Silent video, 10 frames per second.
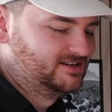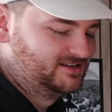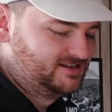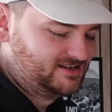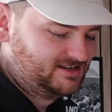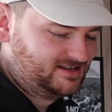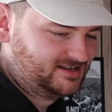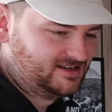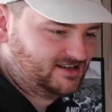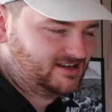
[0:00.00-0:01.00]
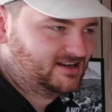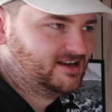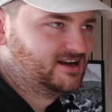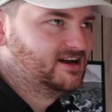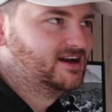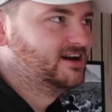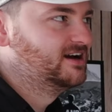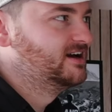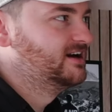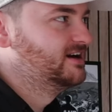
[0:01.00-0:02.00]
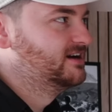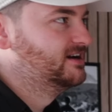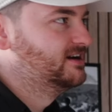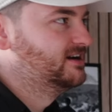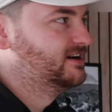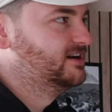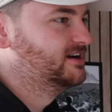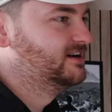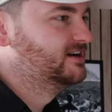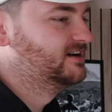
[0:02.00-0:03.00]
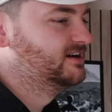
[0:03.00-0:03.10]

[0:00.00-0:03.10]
(silent)